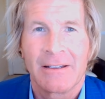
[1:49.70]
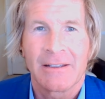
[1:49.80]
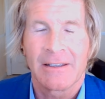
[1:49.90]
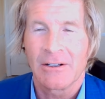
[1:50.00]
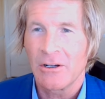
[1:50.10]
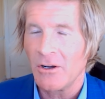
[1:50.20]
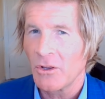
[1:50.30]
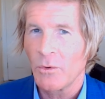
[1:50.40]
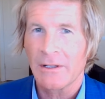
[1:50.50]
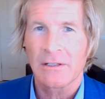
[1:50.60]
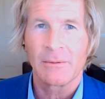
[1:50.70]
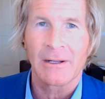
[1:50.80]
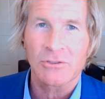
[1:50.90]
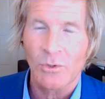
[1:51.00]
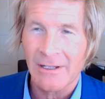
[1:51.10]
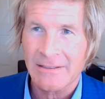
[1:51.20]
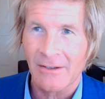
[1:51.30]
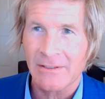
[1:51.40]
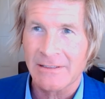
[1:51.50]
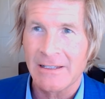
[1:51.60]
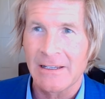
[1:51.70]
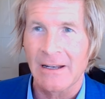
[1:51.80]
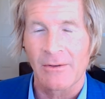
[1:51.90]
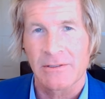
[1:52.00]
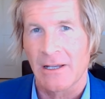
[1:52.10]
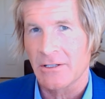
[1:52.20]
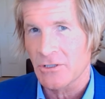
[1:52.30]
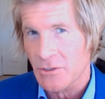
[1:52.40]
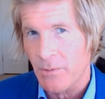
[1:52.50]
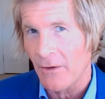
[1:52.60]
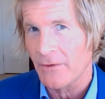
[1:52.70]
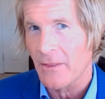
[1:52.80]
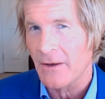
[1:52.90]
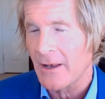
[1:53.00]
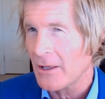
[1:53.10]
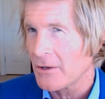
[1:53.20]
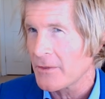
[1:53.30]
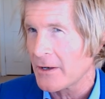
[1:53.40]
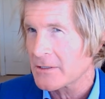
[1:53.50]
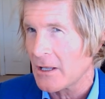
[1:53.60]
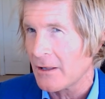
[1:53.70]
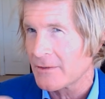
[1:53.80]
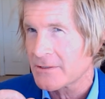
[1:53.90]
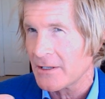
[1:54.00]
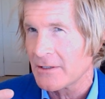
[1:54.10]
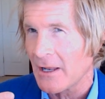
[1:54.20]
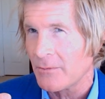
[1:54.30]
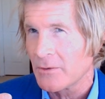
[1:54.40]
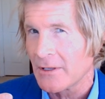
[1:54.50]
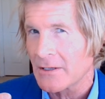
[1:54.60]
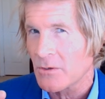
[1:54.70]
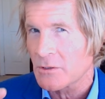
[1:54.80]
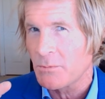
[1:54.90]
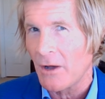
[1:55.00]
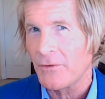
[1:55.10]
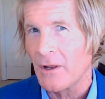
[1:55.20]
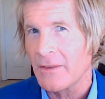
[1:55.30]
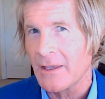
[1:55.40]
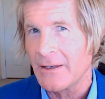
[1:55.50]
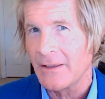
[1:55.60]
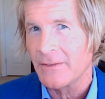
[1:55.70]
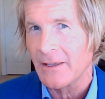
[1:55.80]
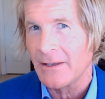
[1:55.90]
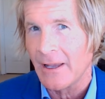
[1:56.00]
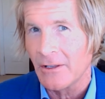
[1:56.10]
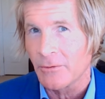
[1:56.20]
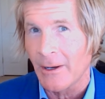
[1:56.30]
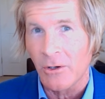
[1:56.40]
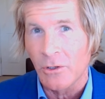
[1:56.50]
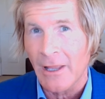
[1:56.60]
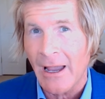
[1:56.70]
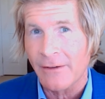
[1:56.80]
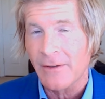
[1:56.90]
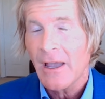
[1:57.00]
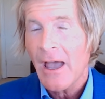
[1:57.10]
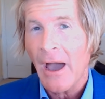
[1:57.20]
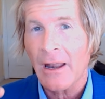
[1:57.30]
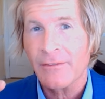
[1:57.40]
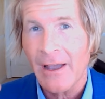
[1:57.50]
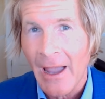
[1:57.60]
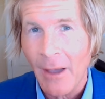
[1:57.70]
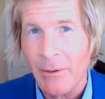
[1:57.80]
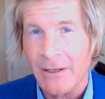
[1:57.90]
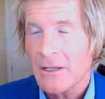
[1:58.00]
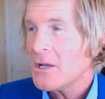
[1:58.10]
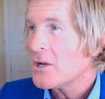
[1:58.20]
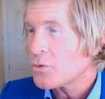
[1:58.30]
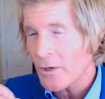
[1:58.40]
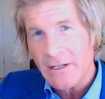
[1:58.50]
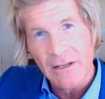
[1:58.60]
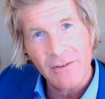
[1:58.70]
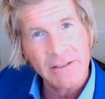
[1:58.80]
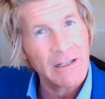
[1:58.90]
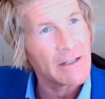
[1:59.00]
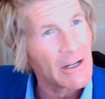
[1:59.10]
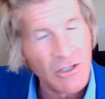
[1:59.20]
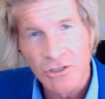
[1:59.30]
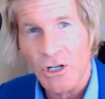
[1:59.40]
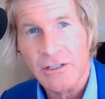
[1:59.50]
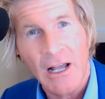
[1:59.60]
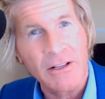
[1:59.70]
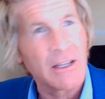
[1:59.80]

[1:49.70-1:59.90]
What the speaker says: you know, all the way till about 2017. I was like just puffing on the inhaler. Then all of a sudden I realized I was puffing on the inhaler my whole life out of a habit. 2017, I just took that